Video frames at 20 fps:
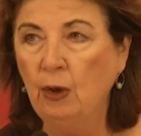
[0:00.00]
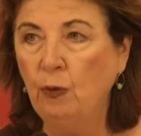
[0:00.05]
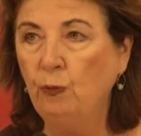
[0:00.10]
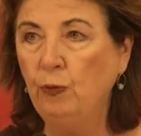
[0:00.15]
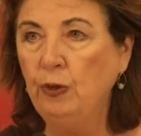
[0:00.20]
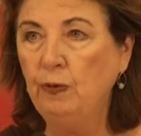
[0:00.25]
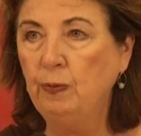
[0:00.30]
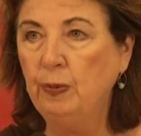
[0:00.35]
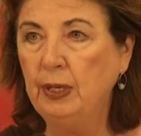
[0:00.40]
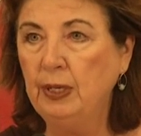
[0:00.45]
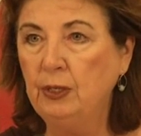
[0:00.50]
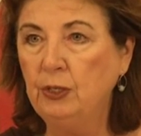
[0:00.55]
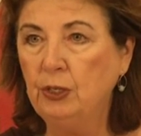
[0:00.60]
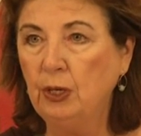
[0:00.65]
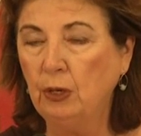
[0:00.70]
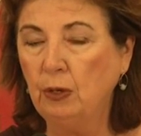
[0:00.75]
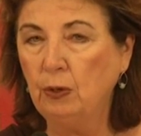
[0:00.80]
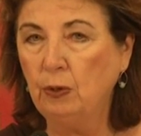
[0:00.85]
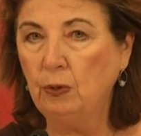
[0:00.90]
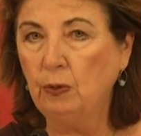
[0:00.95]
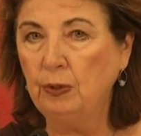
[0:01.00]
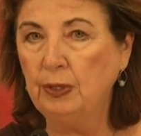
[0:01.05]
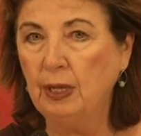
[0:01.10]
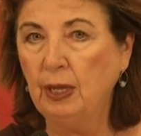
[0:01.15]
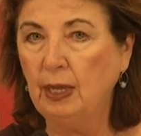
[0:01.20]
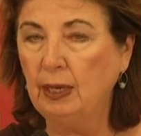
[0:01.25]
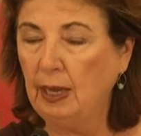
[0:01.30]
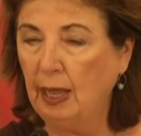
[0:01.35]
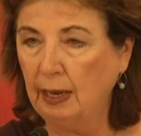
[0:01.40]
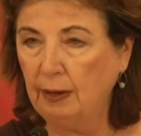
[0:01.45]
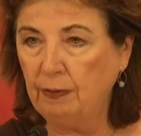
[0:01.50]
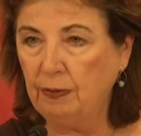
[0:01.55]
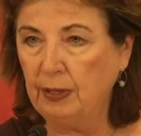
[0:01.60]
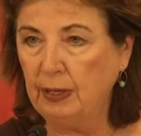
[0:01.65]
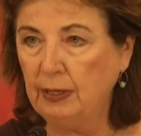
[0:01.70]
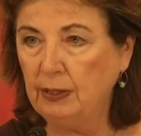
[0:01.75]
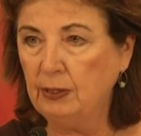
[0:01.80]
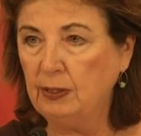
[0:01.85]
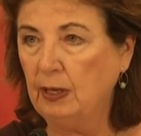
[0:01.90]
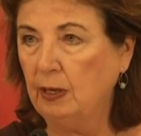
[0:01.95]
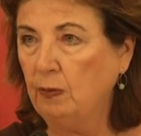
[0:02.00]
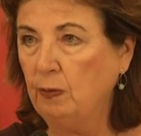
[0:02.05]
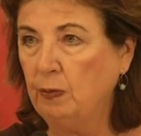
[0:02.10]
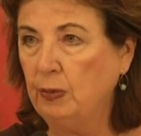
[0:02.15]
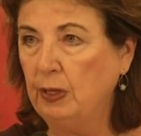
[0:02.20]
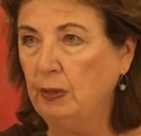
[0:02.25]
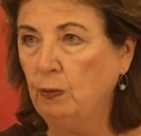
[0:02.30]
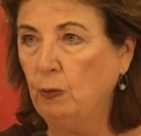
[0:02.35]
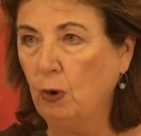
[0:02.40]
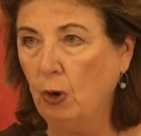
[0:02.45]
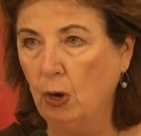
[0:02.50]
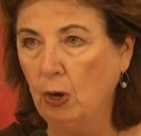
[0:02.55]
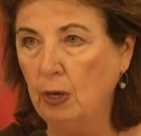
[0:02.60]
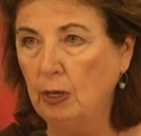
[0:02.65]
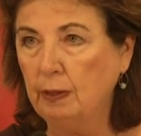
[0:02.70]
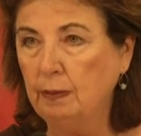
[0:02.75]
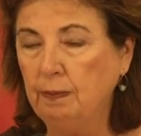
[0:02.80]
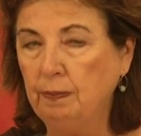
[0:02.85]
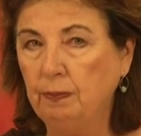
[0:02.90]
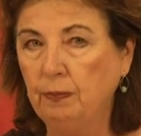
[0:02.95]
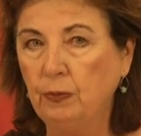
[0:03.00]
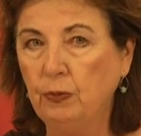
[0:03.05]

We've been told a lot of things that have been wrong.